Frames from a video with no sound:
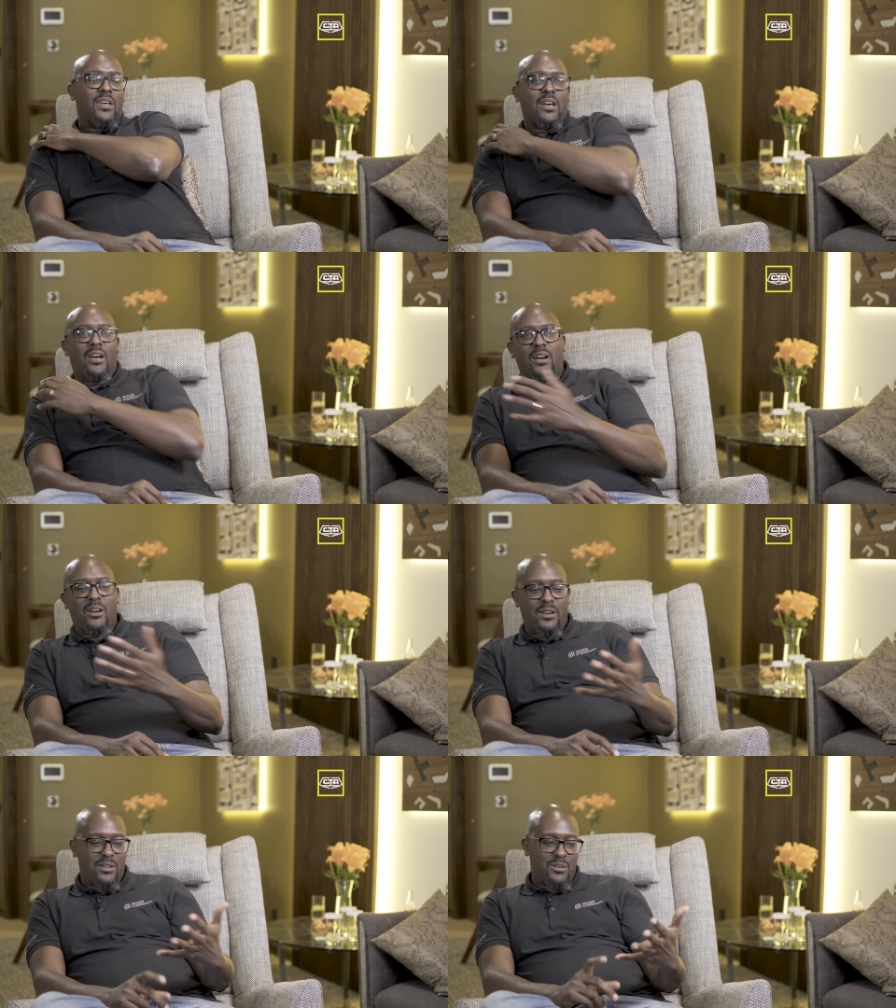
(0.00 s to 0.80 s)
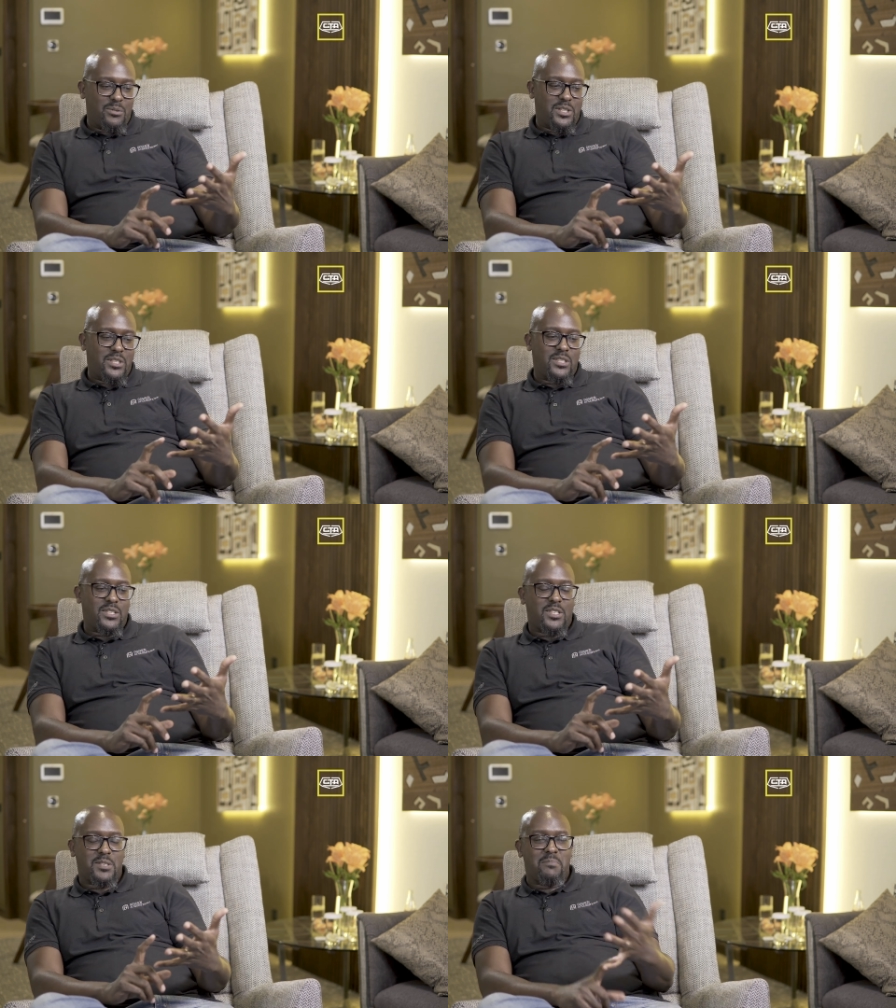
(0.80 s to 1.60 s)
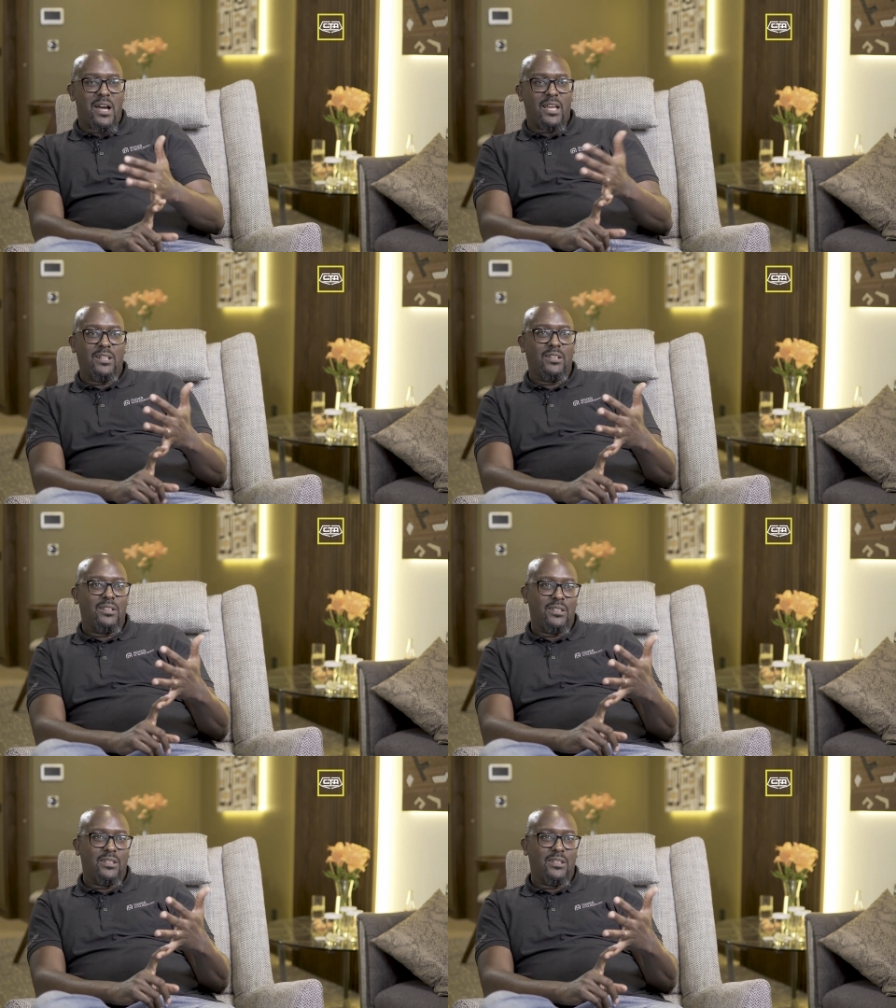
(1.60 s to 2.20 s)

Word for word: uh, which is smile,